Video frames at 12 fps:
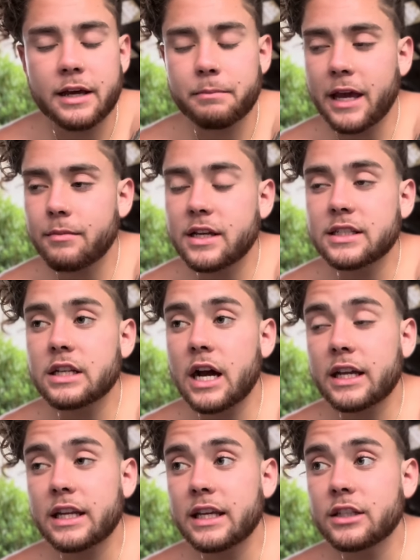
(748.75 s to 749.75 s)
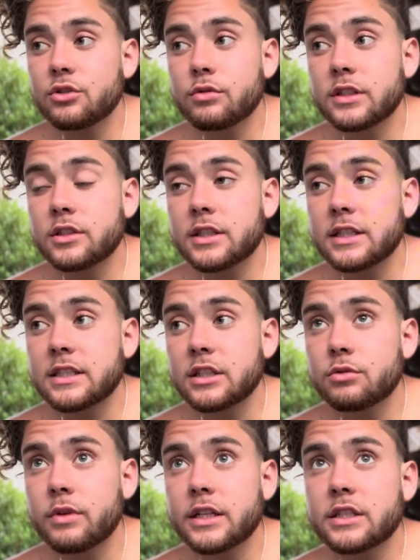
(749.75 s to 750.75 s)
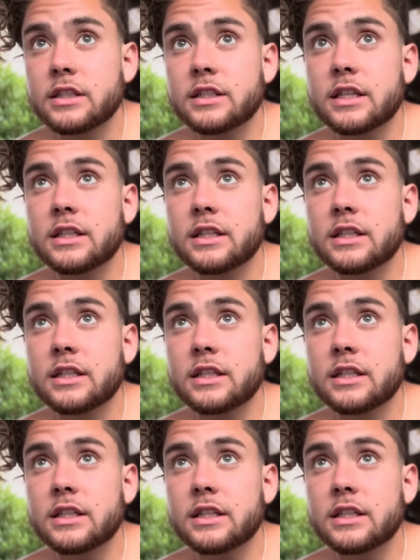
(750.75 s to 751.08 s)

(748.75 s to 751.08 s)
Maybe it's not gonna get you into the situations,